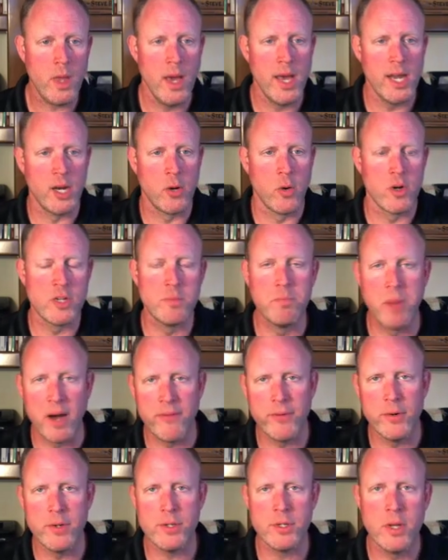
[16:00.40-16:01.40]
And of course,
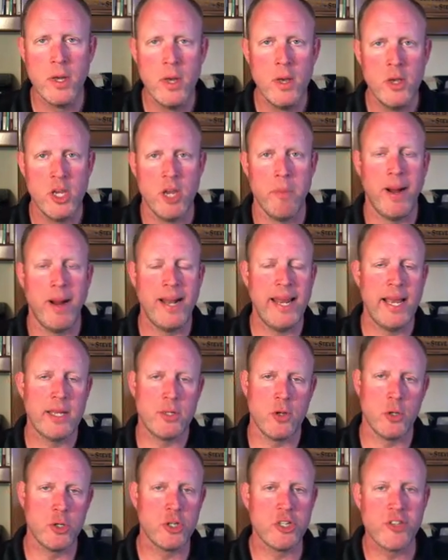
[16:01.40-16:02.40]
buffers. Your body
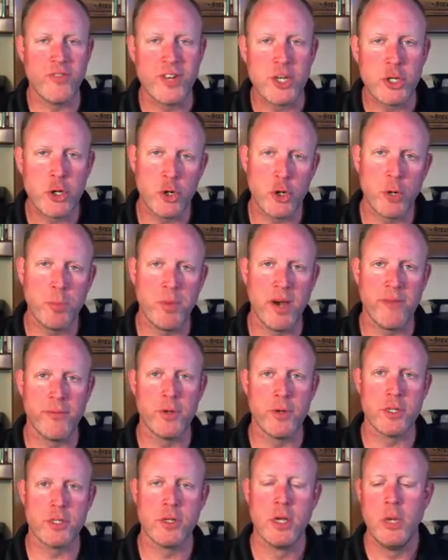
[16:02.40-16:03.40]
has all sorts of internal
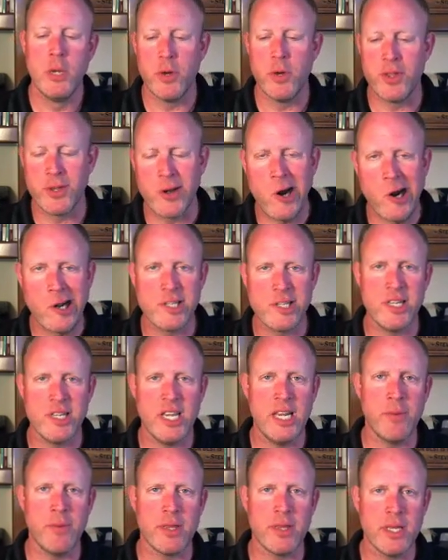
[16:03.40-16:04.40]
buffers with
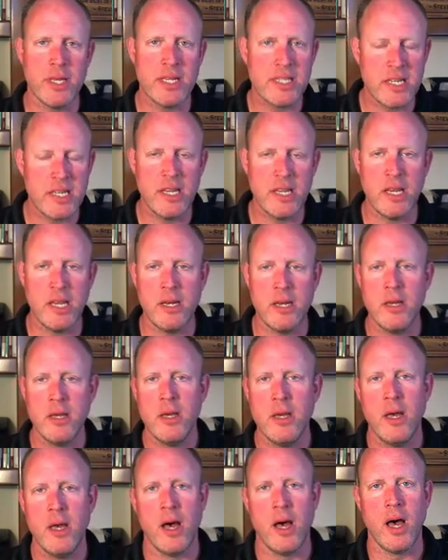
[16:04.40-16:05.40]
carnosine, with histidine,
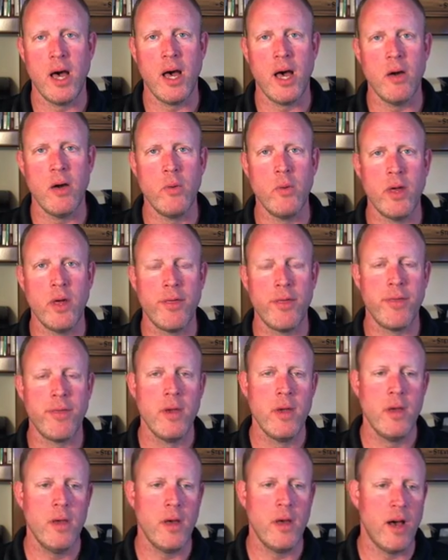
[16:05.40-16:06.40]
with
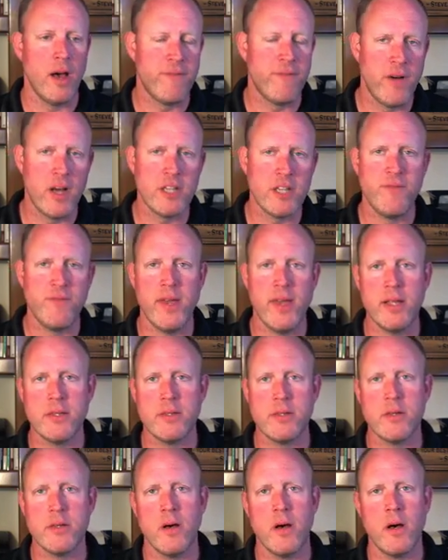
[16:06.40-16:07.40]

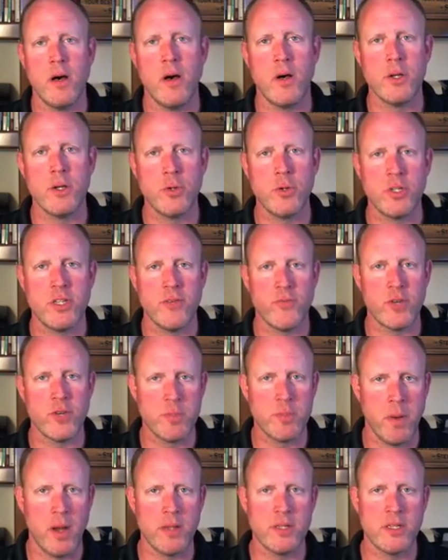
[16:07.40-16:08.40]
phosphates, all sorts of
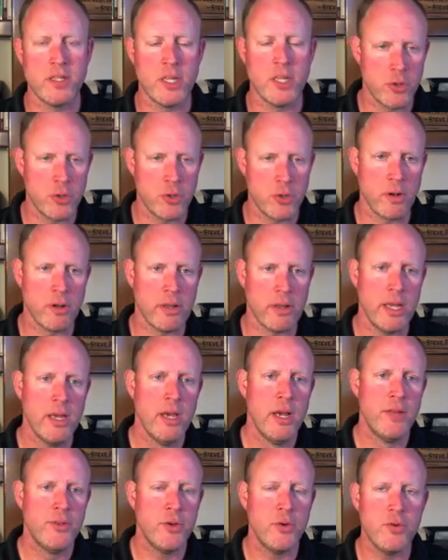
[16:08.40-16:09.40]
responses internally
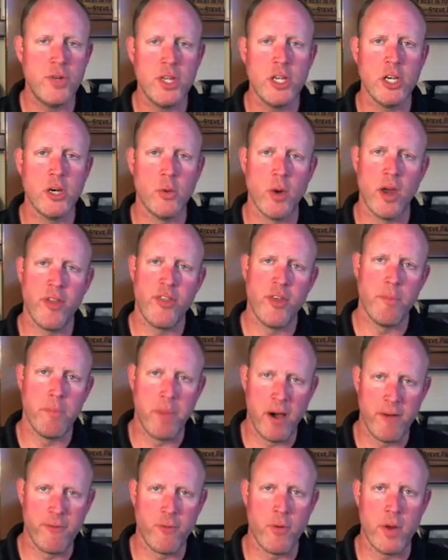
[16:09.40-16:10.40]
to deal with the
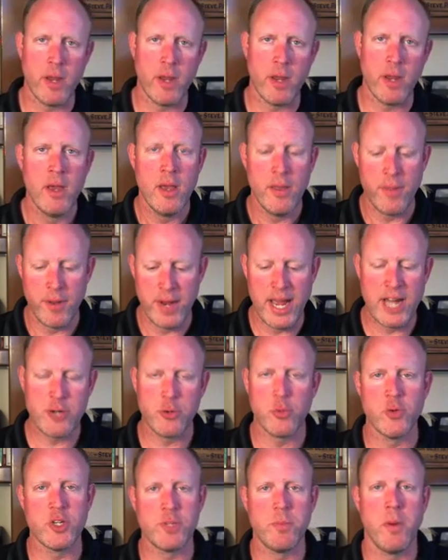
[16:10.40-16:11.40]
buffering, the
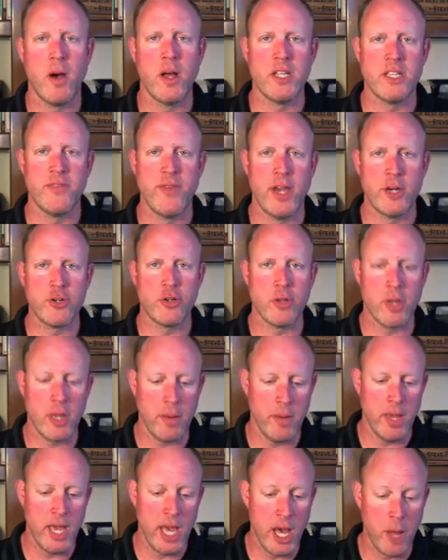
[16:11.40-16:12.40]
natural response of
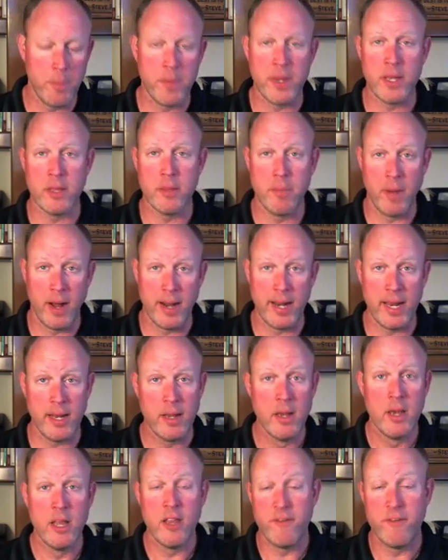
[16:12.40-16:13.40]
actually helping the body.